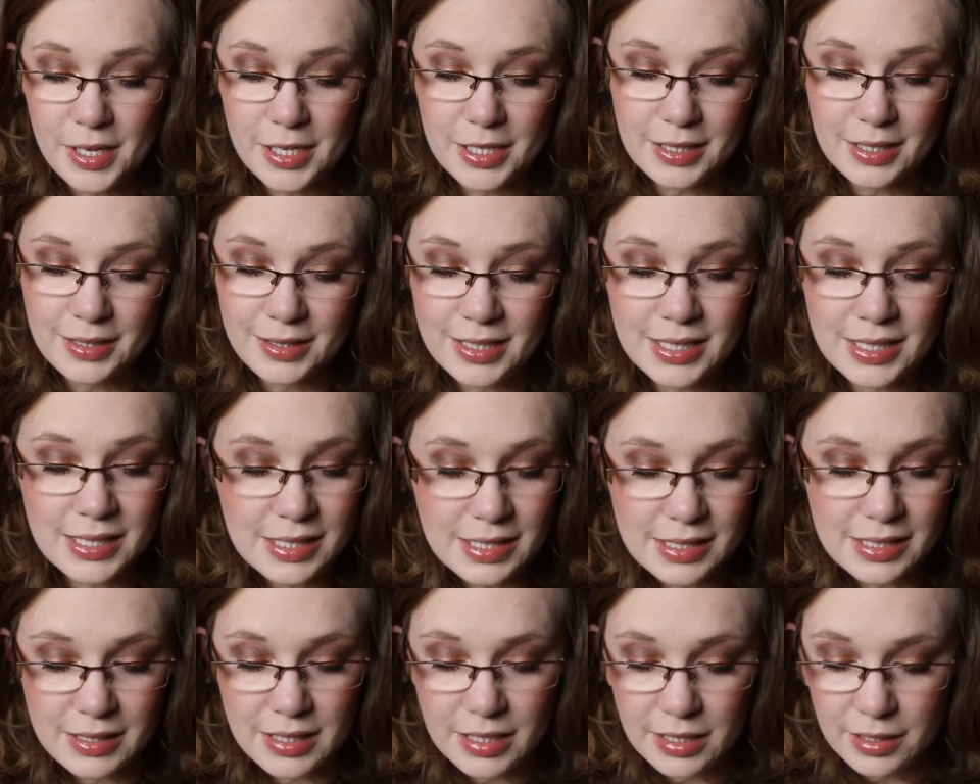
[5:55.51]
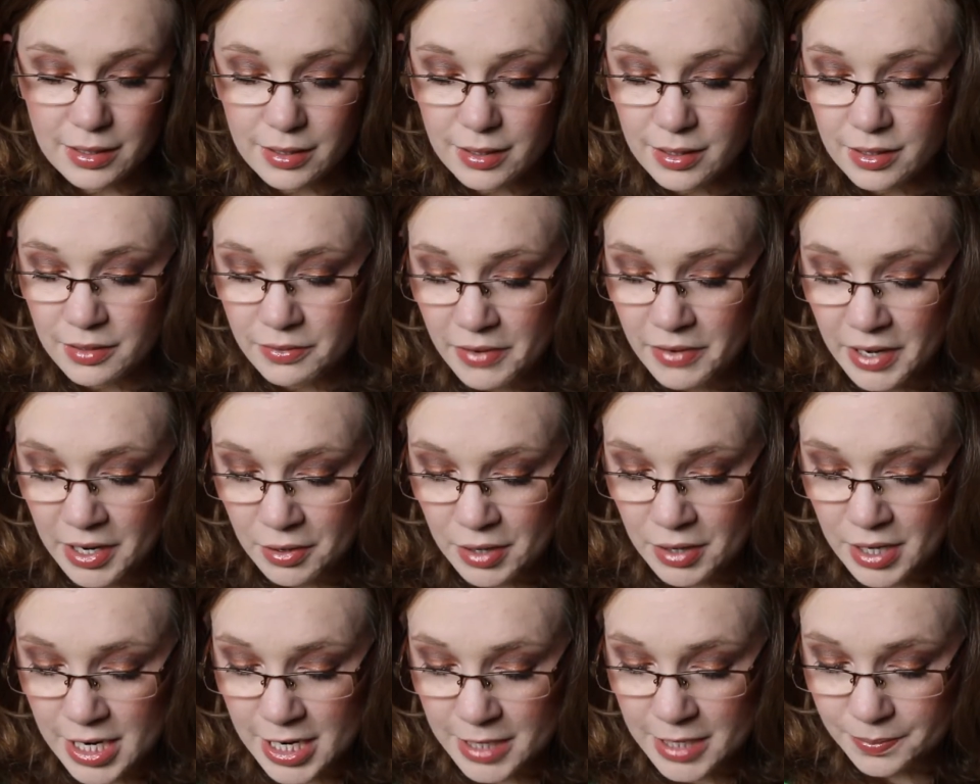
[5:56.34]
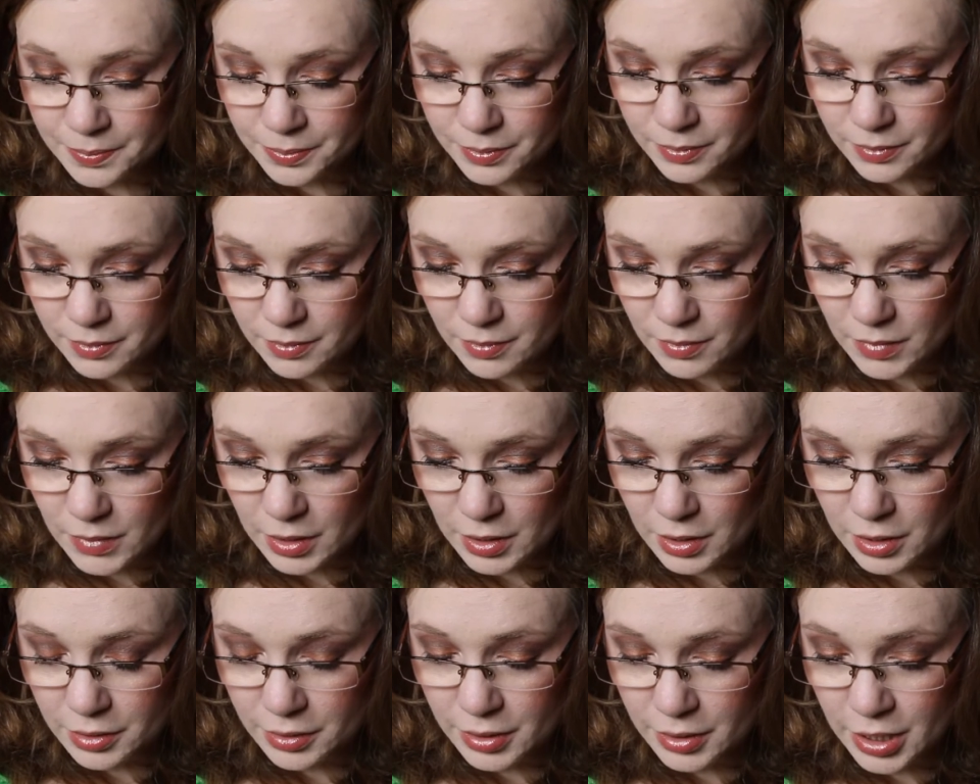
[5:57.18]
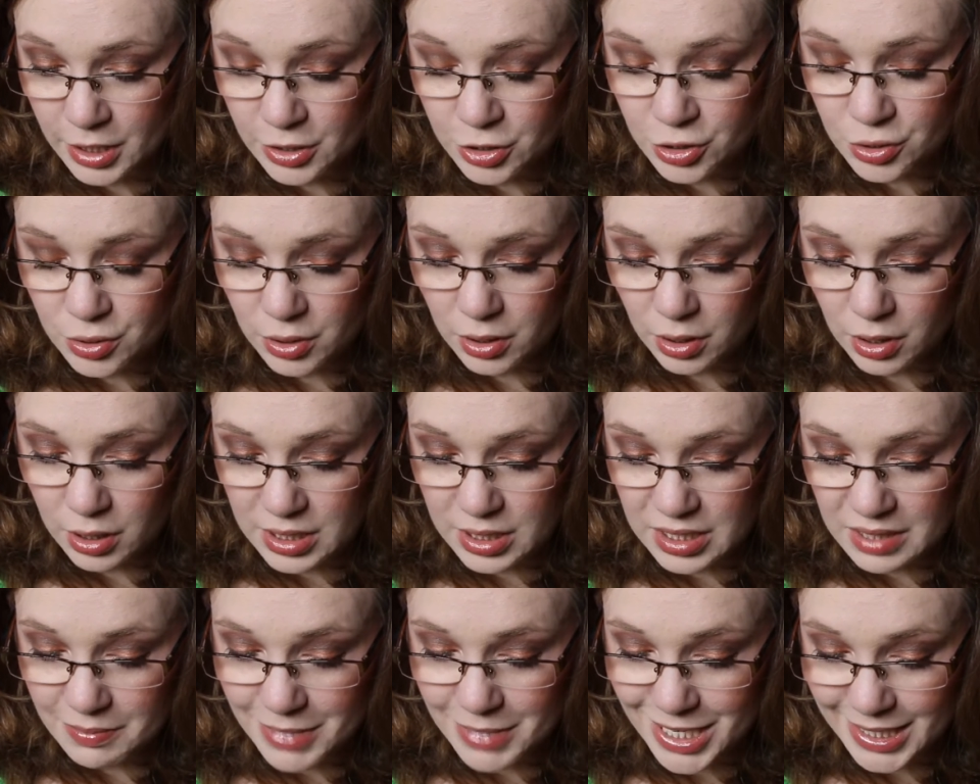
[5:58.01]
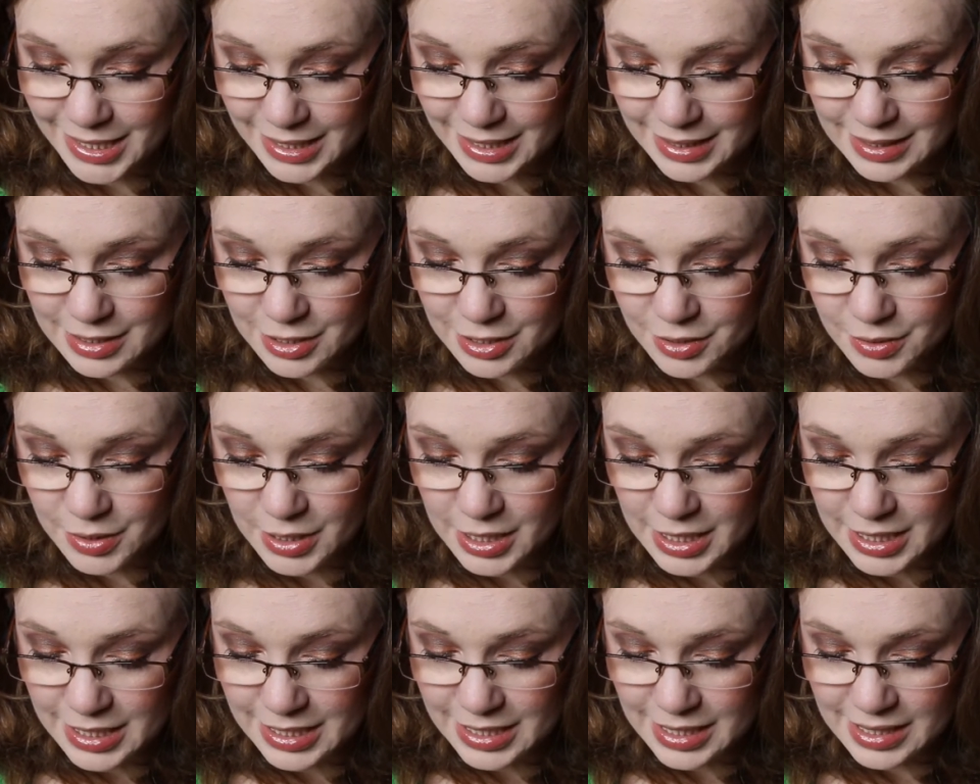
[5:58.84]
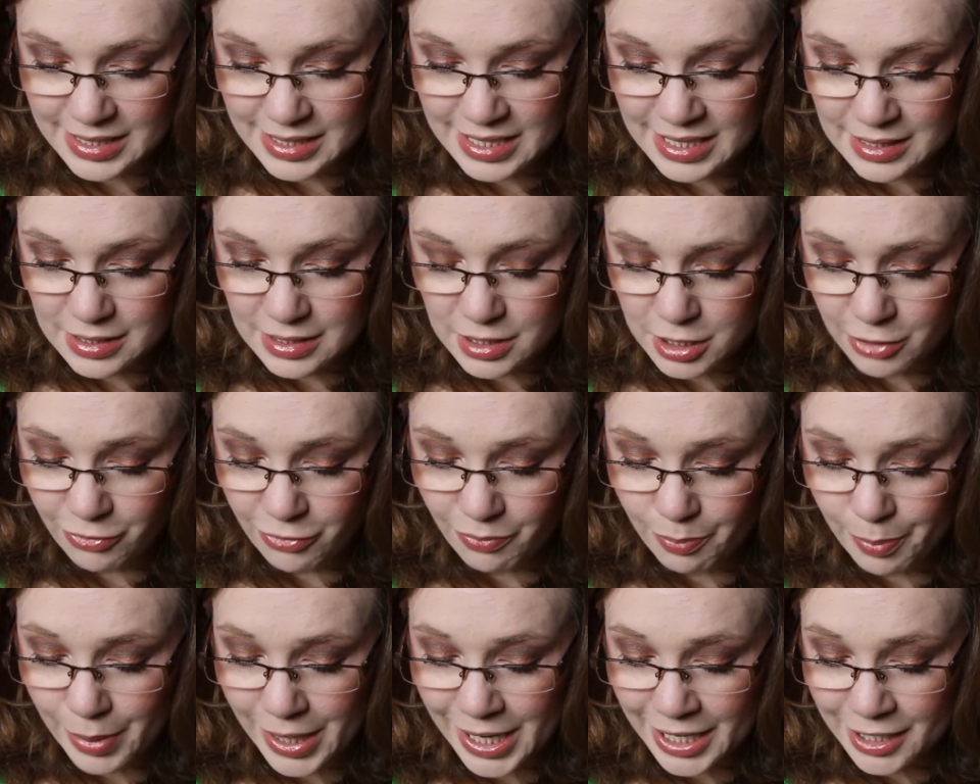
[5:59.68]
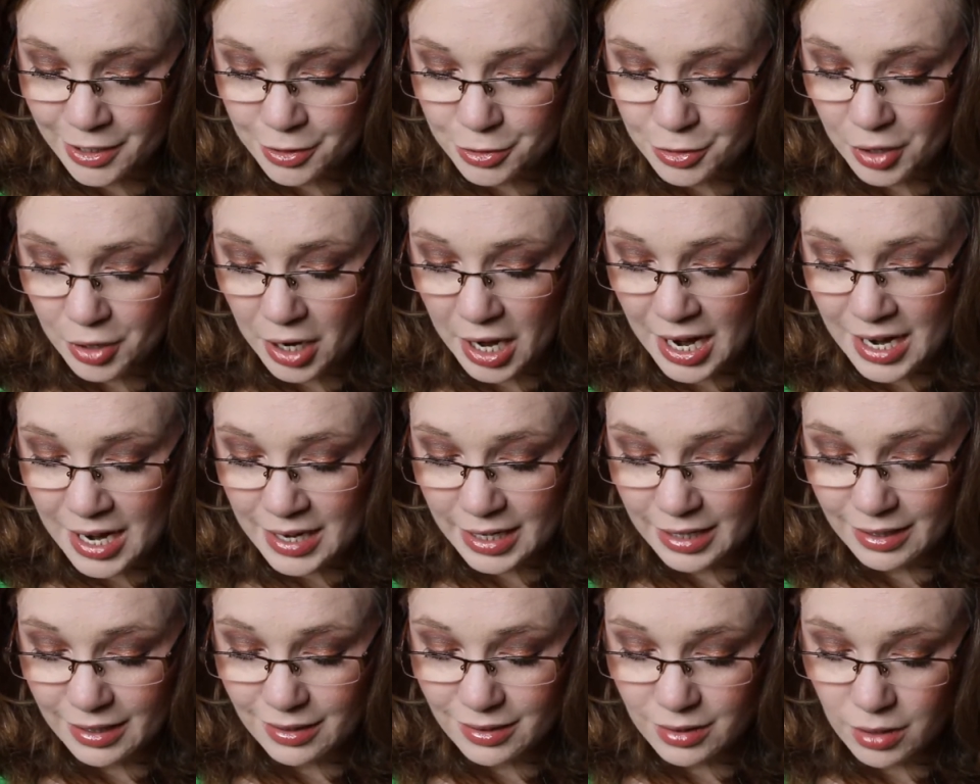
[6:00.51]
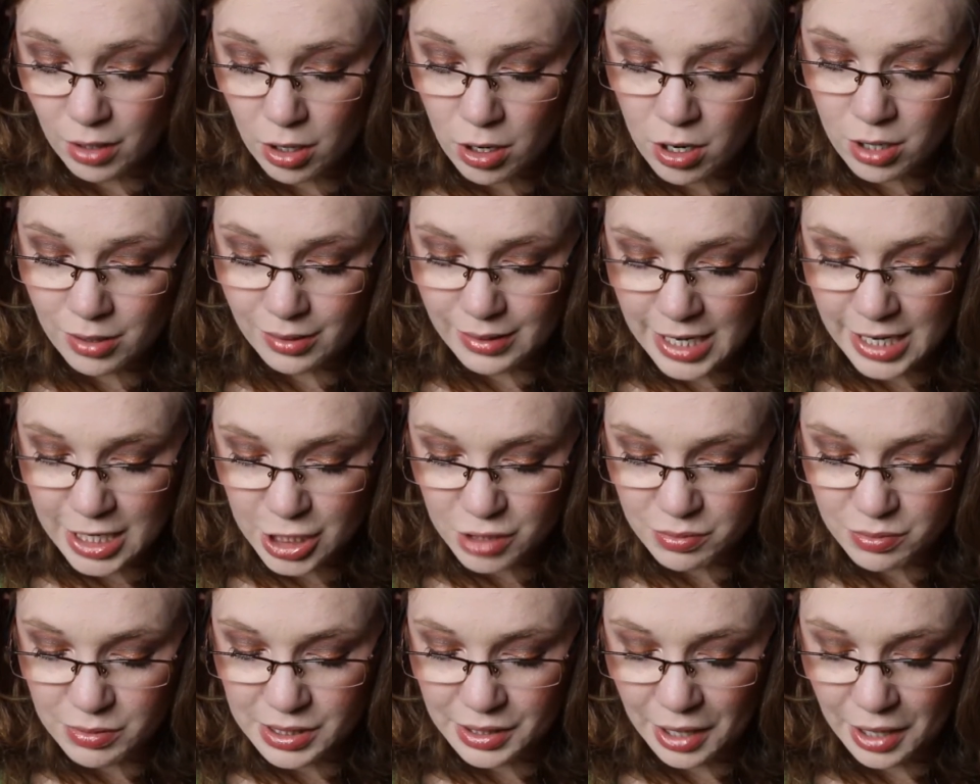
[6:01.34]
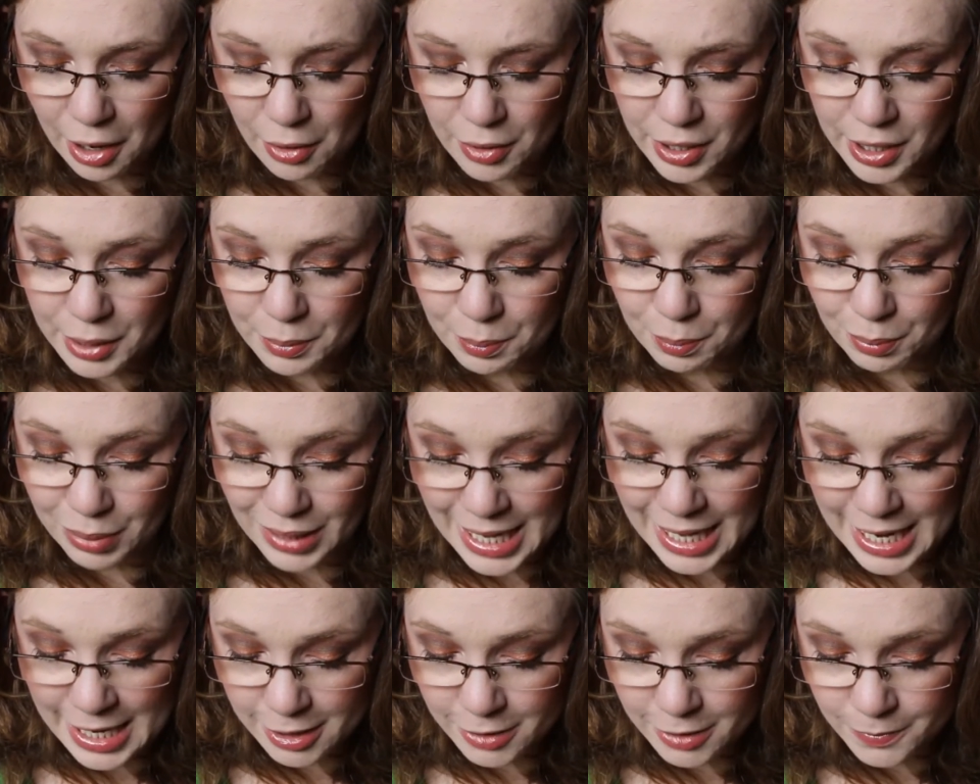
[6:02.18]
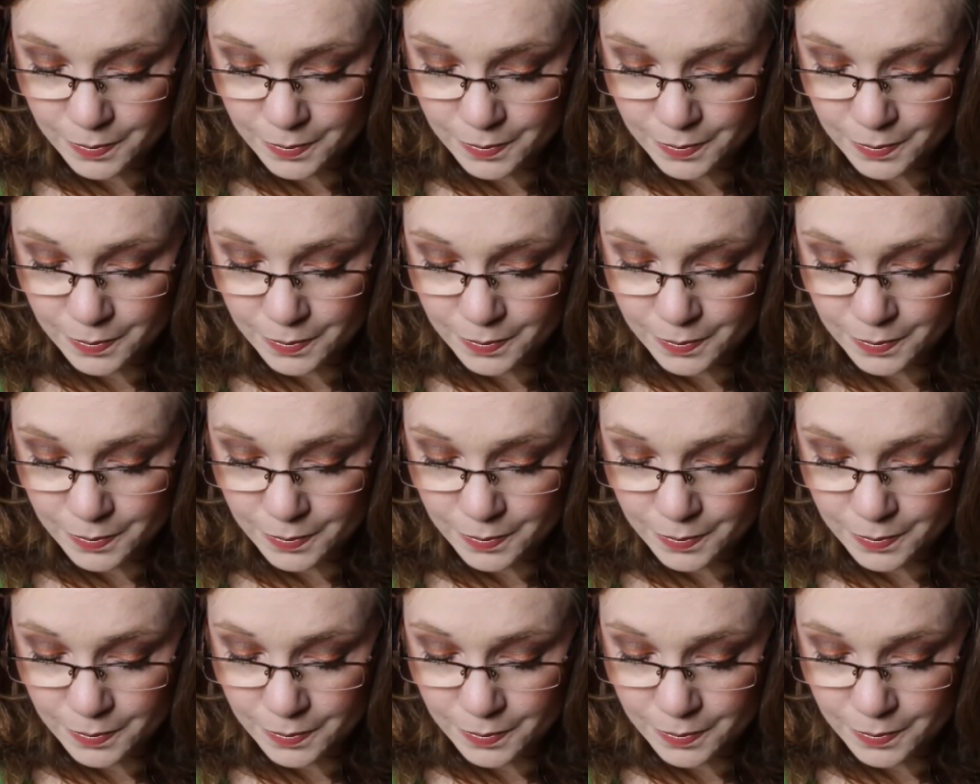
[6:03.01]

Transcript: This is the Lavera Natural Cosmetics Sensitive Bioorganic Long Lash Mascara in black.